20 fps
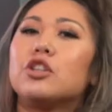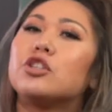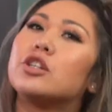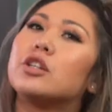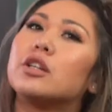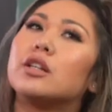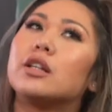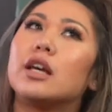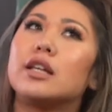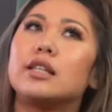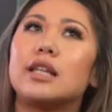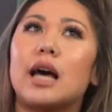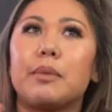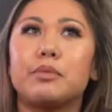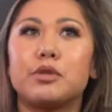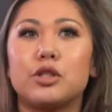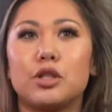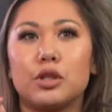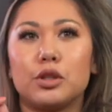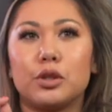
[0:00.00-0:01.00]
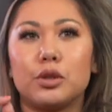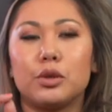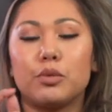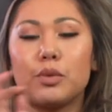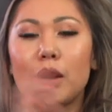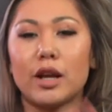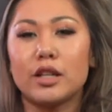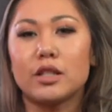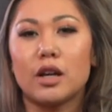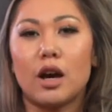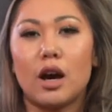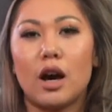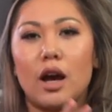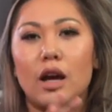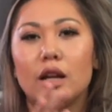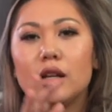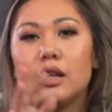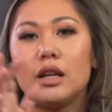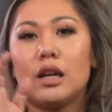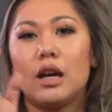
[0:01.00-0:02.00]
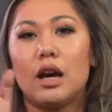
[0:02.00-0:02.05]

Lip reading: should adapt to red dot,